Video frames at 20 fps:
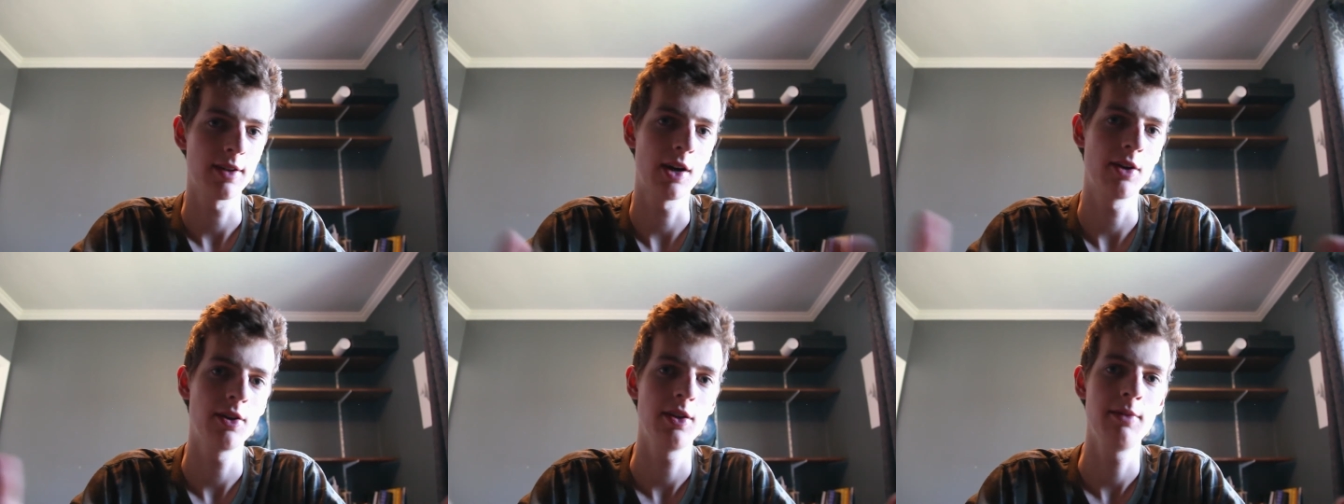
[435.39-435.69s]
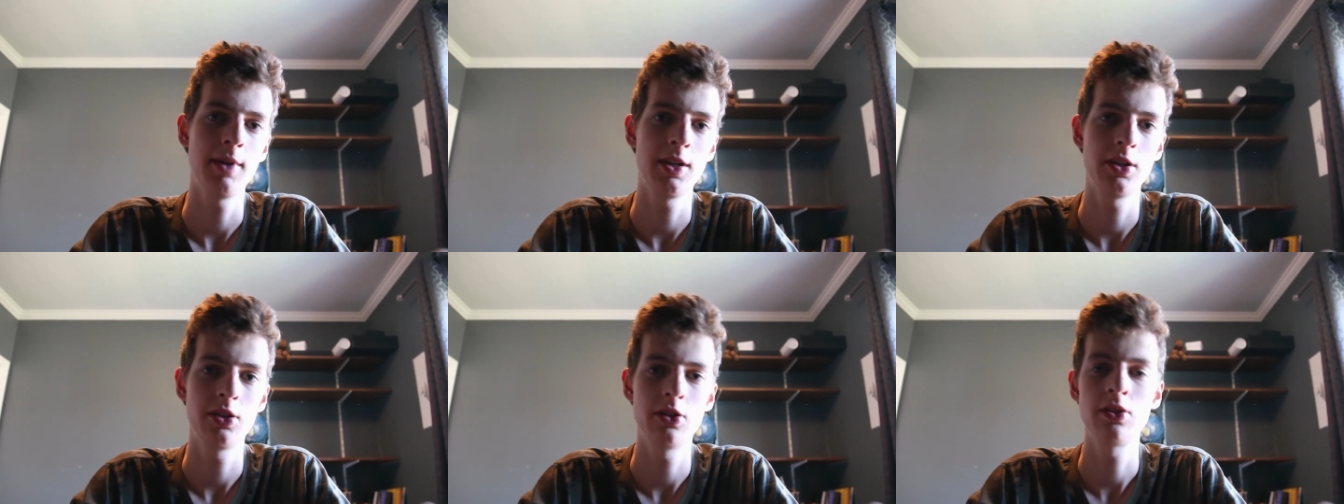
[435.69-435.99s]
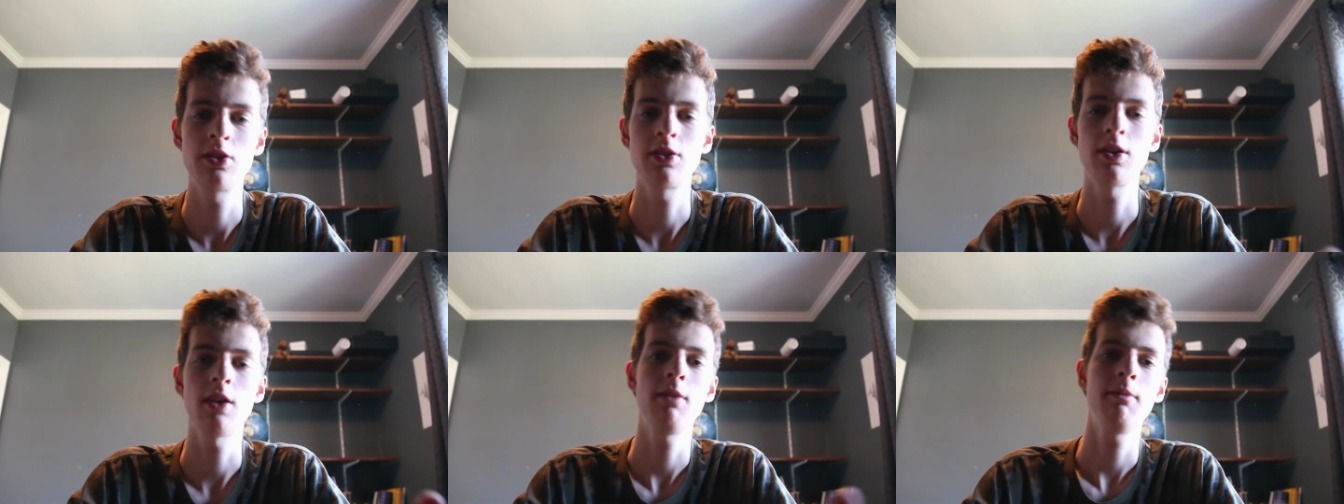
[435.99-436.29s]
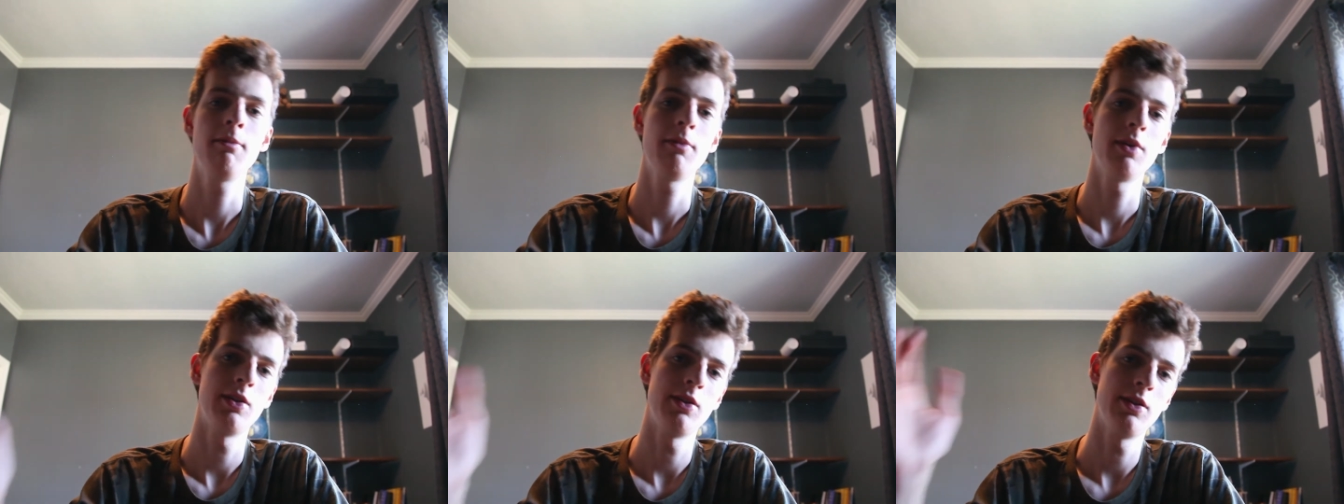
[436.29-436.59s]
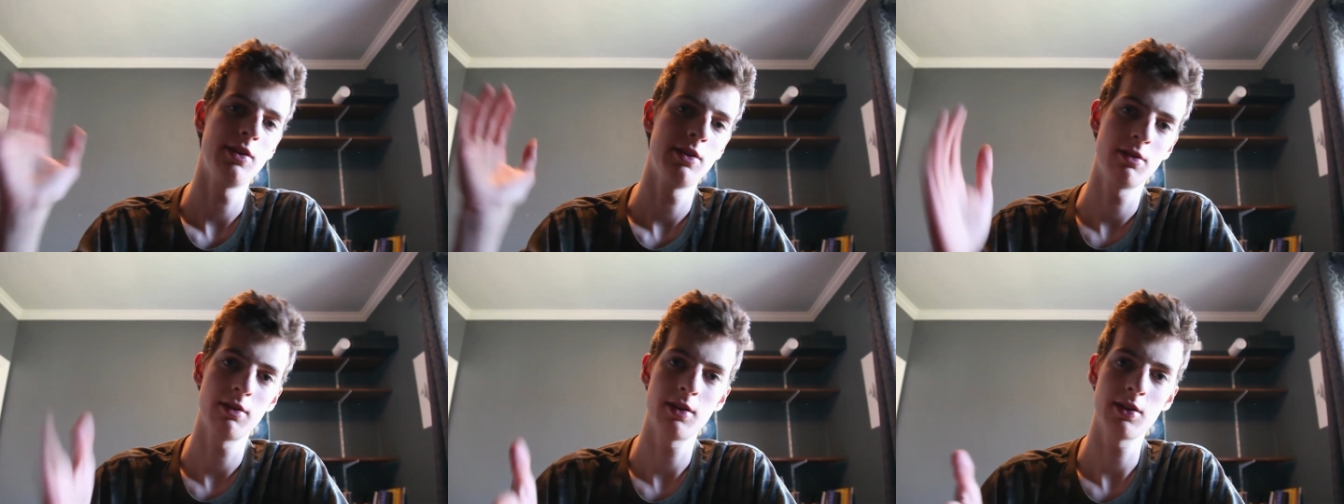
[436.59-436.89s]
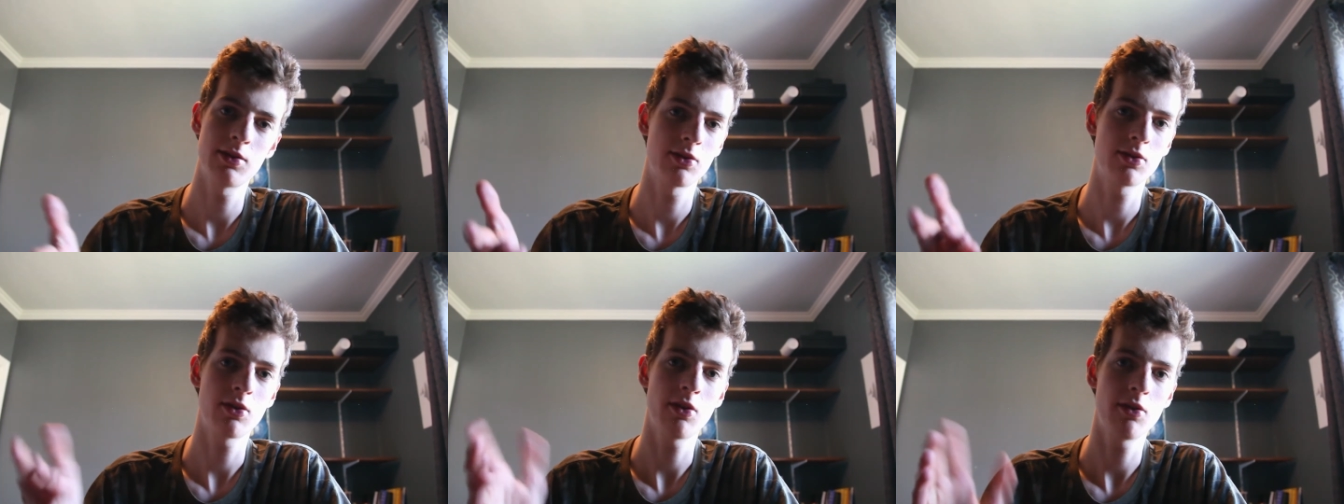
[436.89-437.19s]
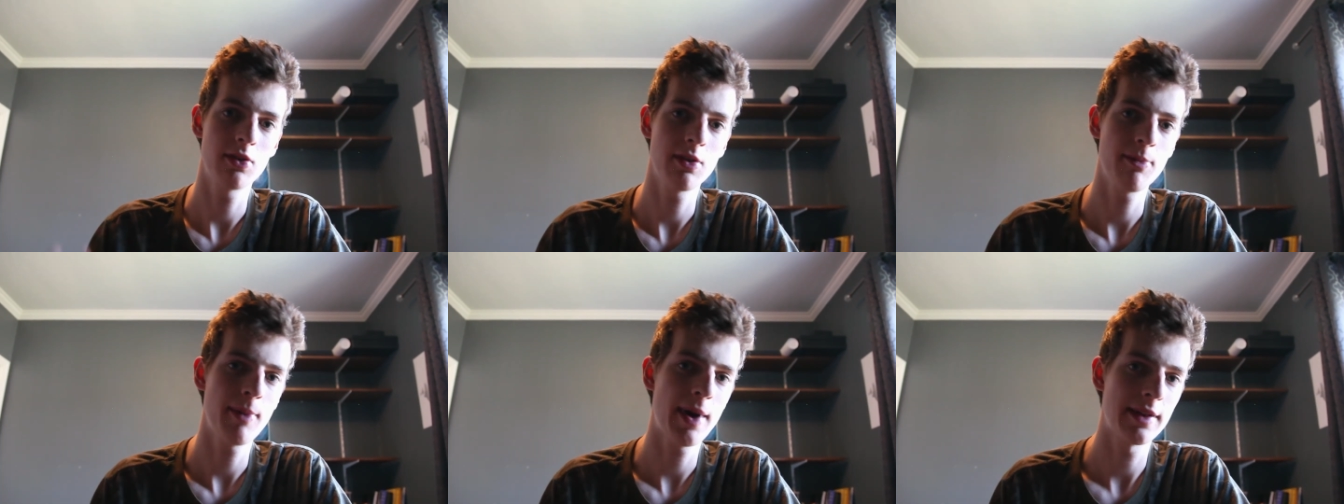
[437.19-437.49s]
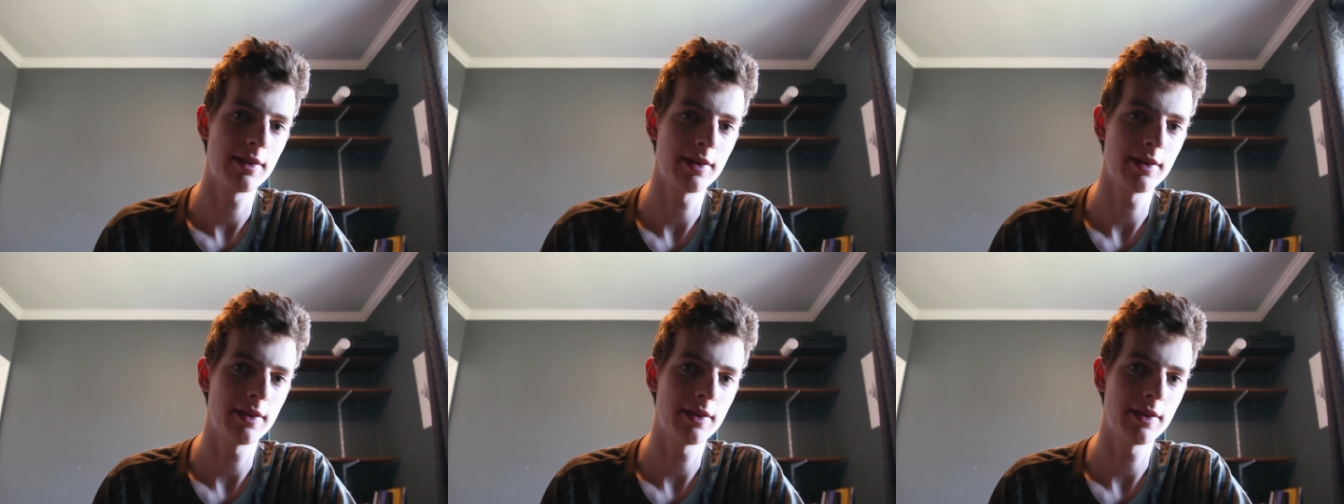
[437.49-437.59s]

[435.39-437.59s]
I already mentioned some, but let's go into bad